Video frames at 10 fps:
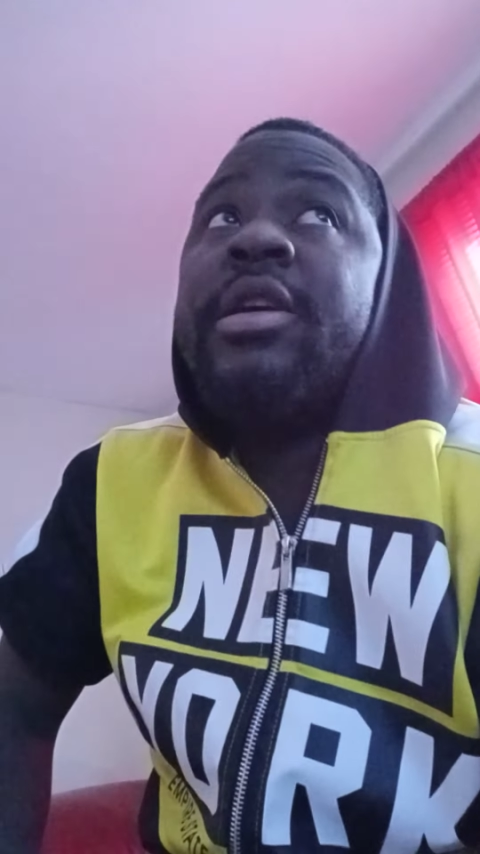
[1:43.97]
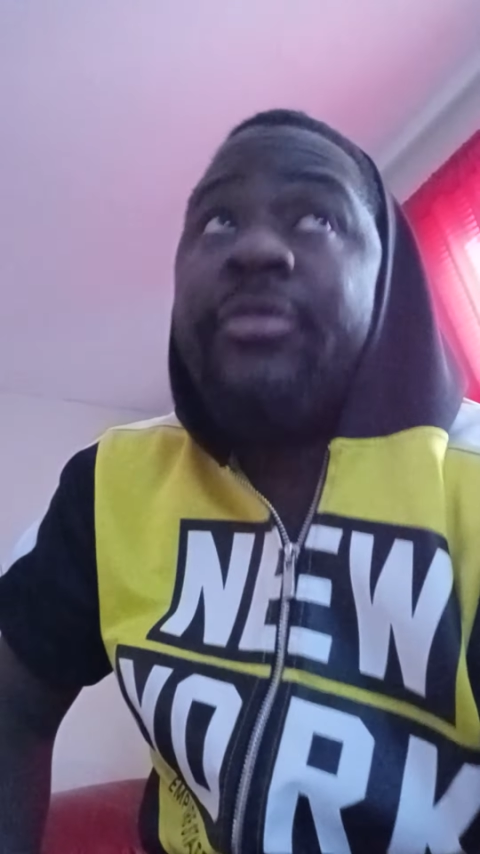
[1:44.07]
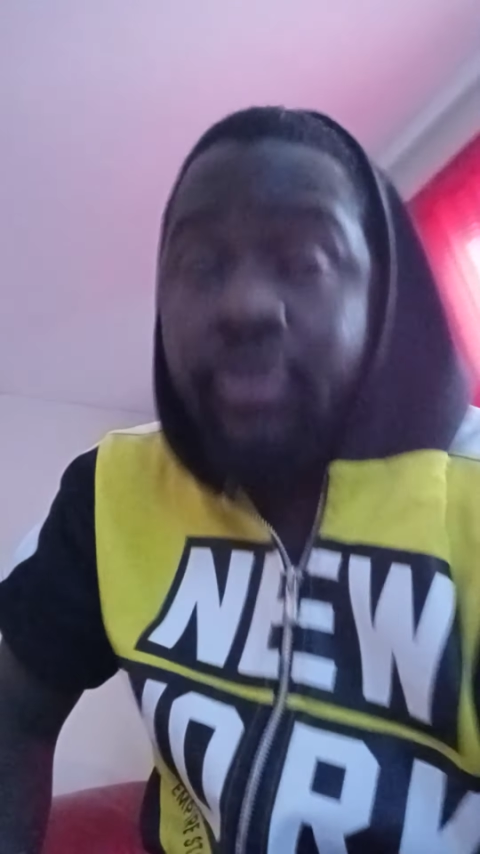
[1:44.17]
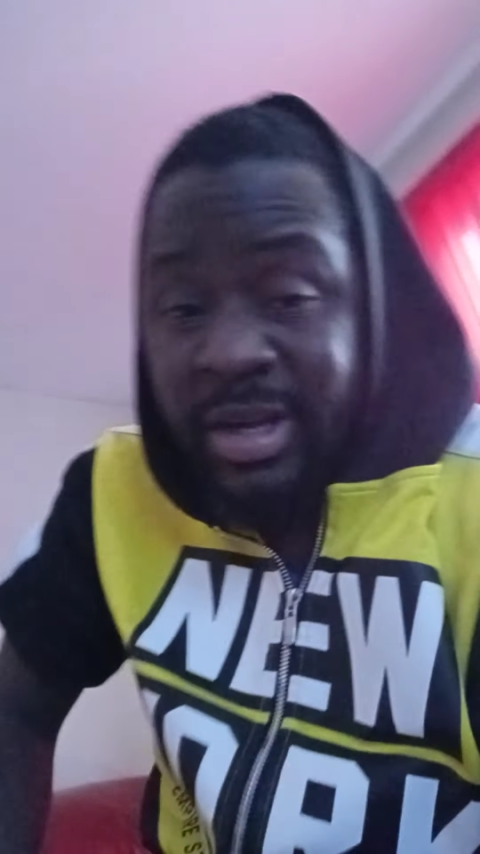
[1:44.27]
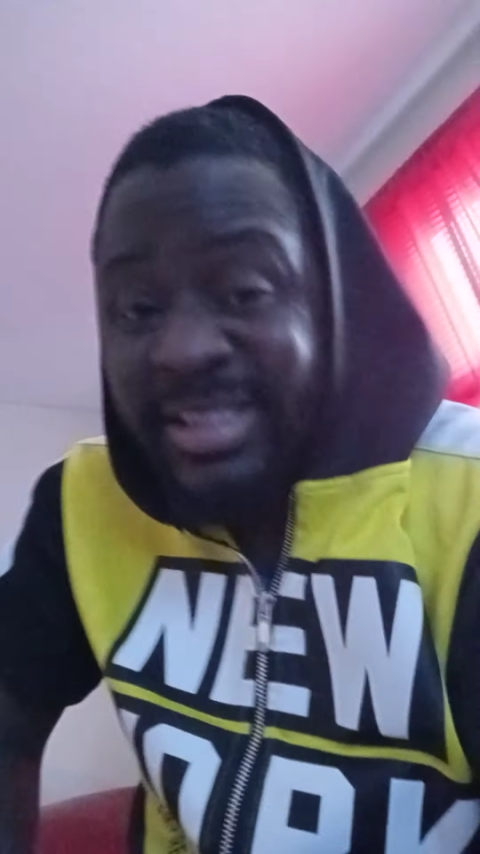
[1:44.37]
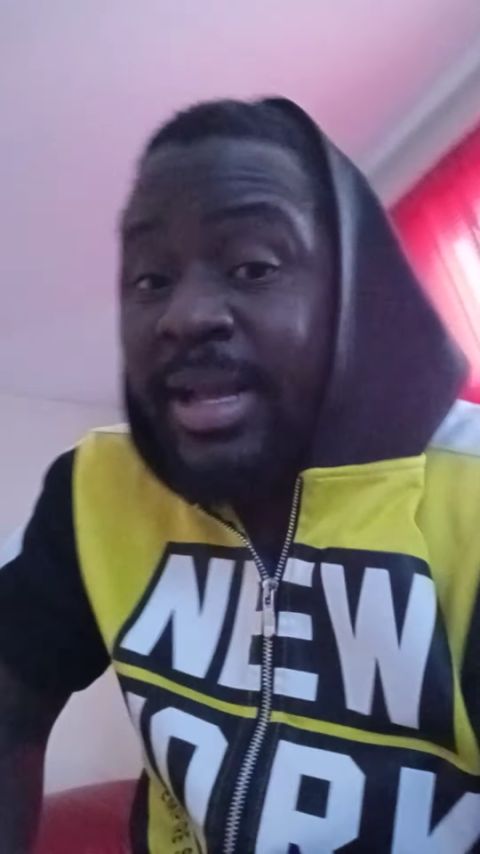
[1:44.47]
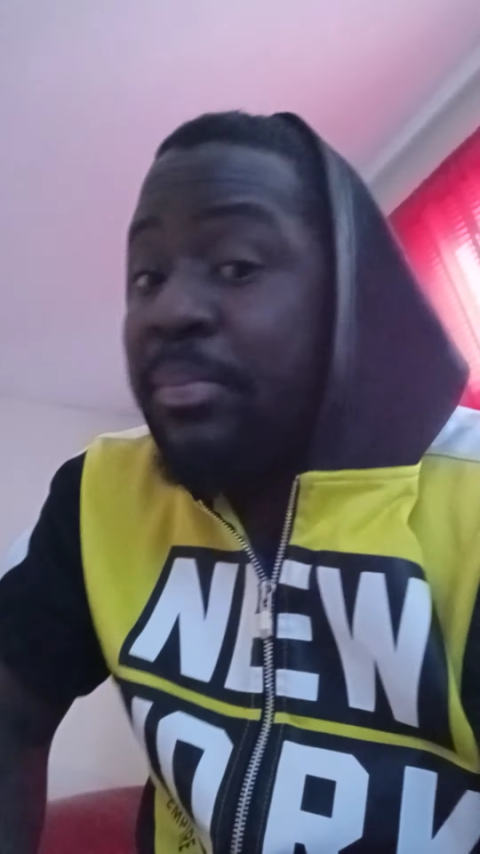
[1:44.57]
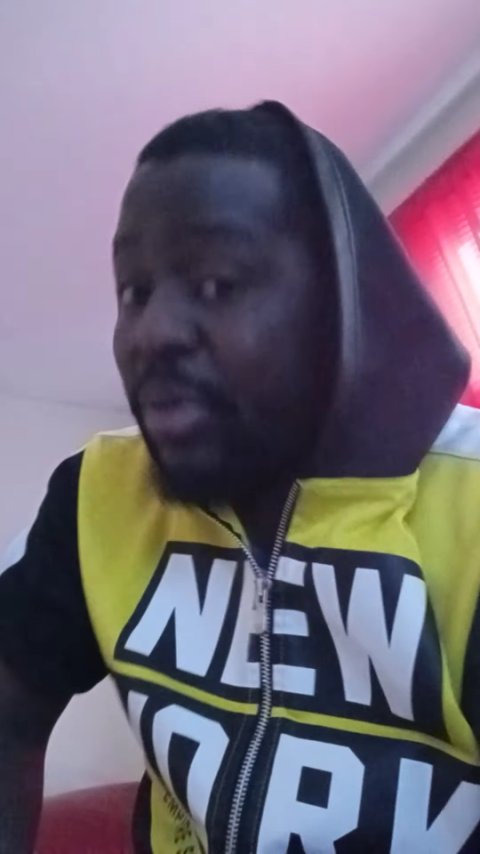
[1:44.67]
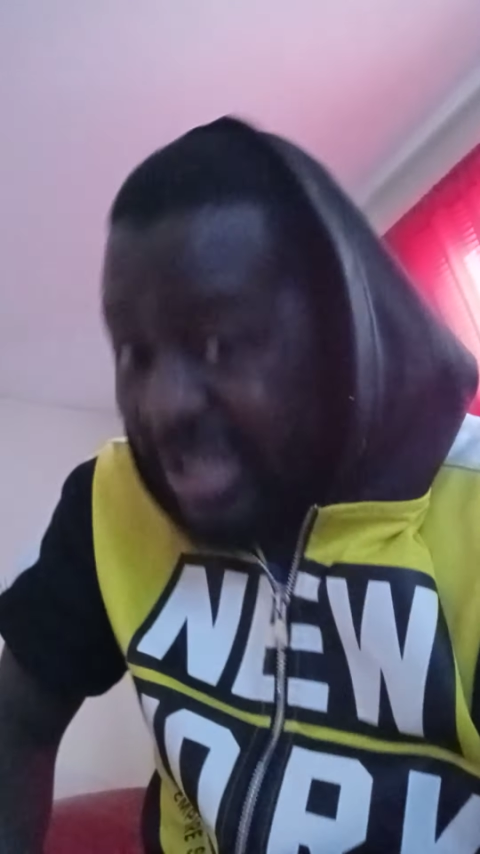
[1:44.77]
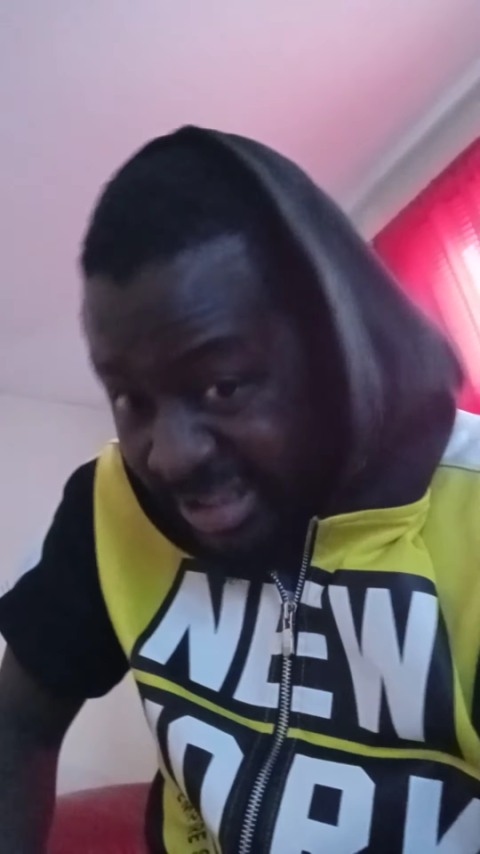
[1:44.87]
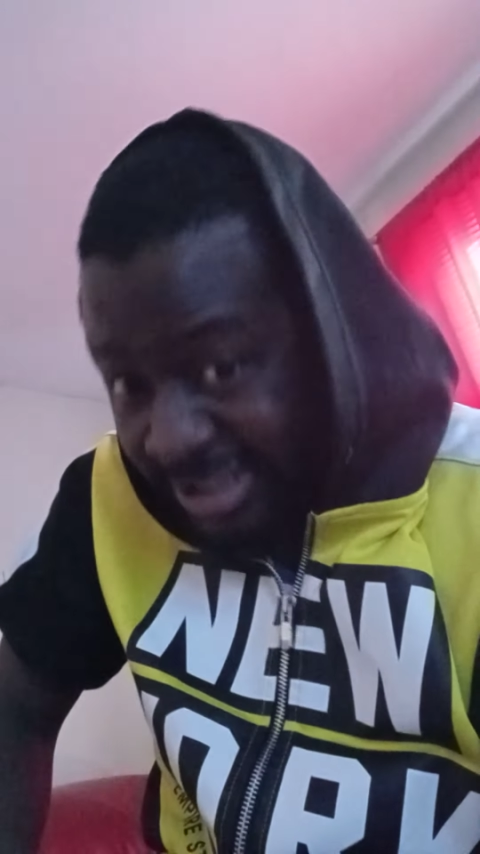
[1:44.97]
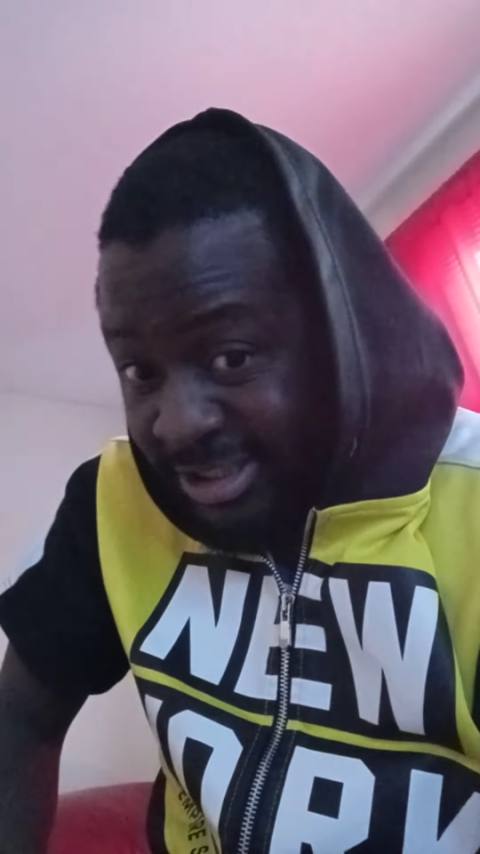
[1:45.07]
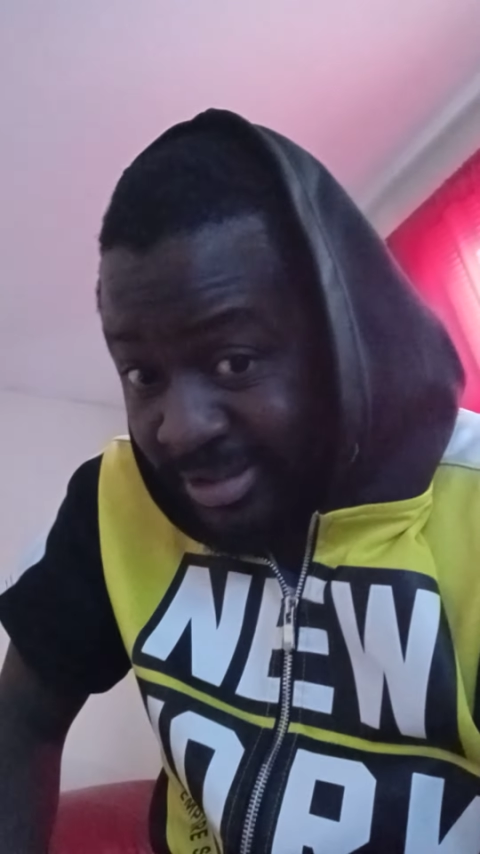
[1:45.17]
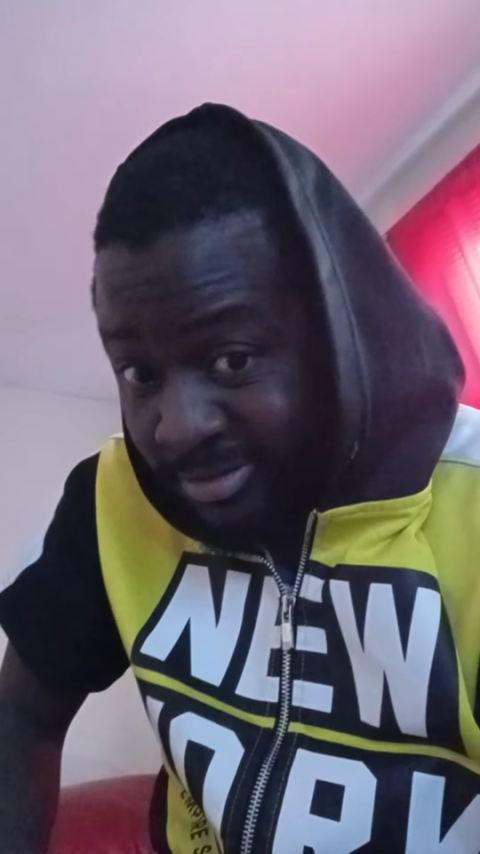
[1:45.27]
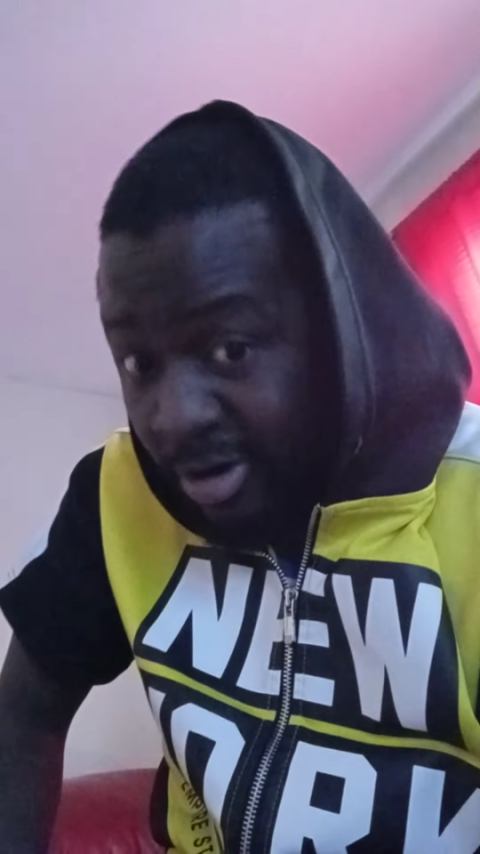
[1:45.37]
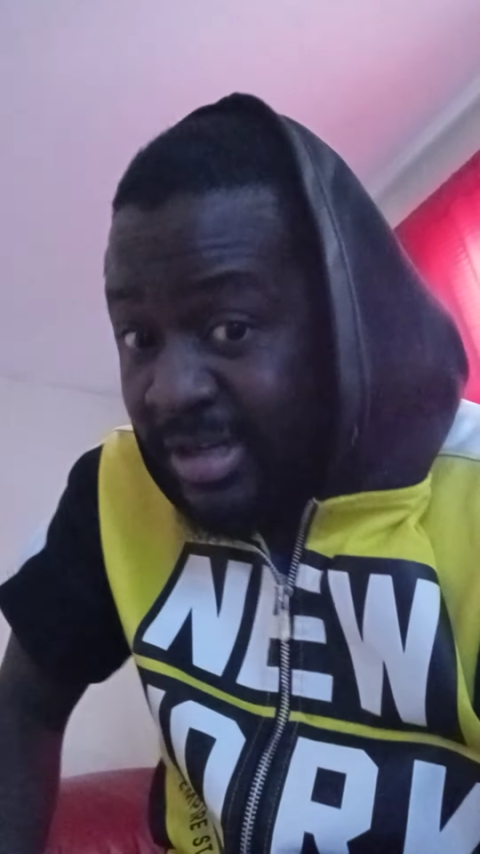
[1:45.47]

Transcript: influence than politician.